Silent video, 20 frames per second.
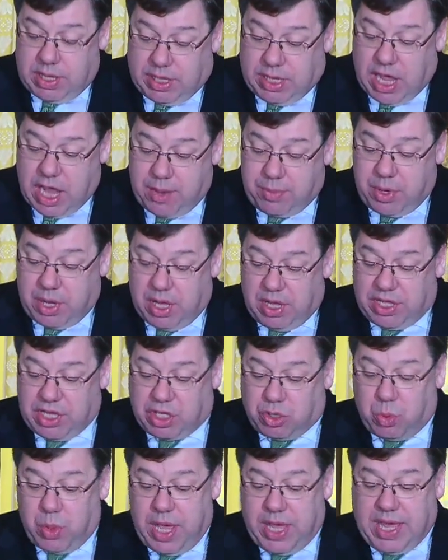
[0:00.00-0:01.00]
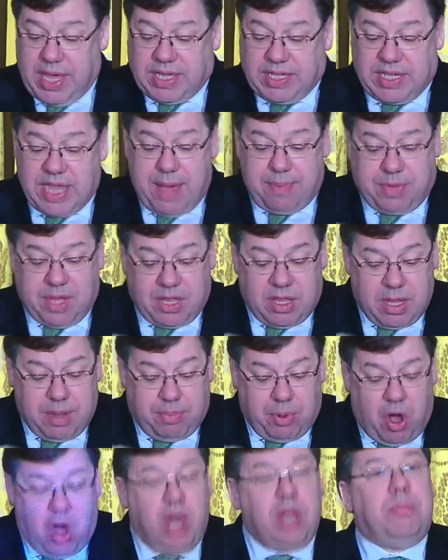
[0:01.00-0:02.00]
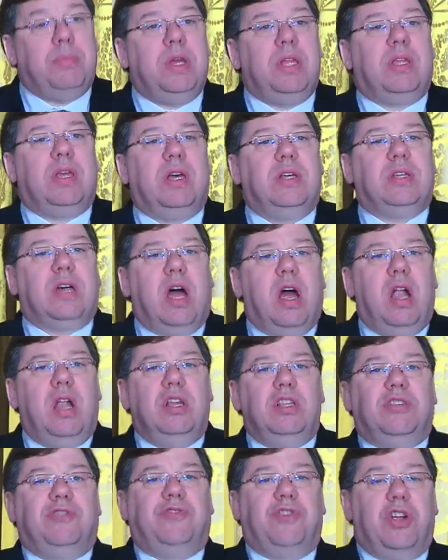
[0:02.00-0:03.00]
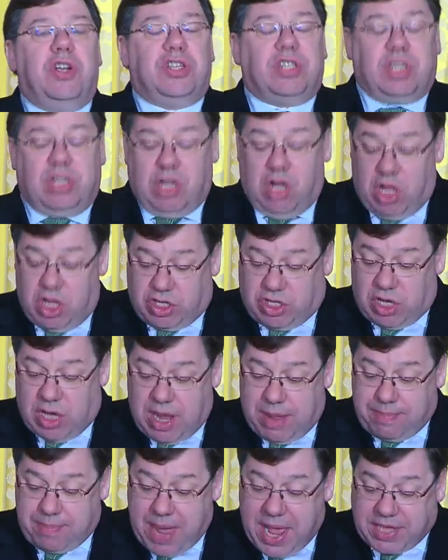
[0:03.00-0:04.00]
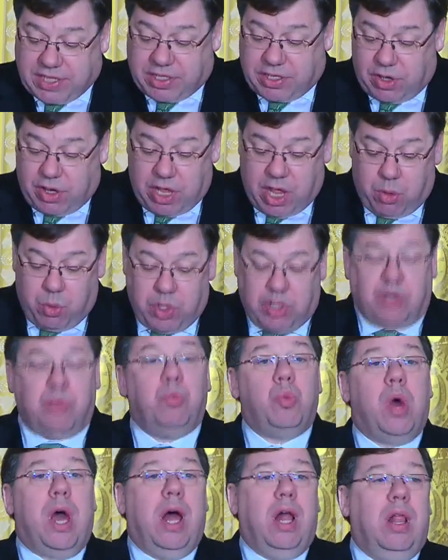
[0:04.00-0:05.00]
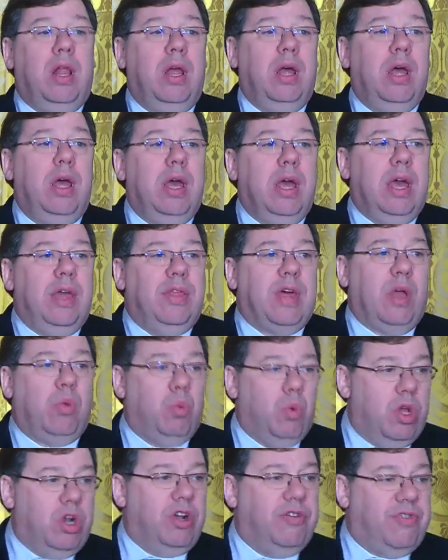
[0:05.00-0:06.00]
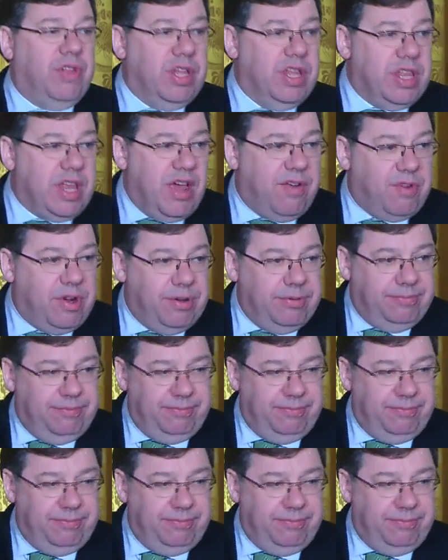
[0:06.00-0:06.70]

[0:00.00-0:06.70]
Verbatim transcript: Gabriel this week accepted an appointment as Ireland's first cultural ambassador, and I wish him well in that wonderful endeavour.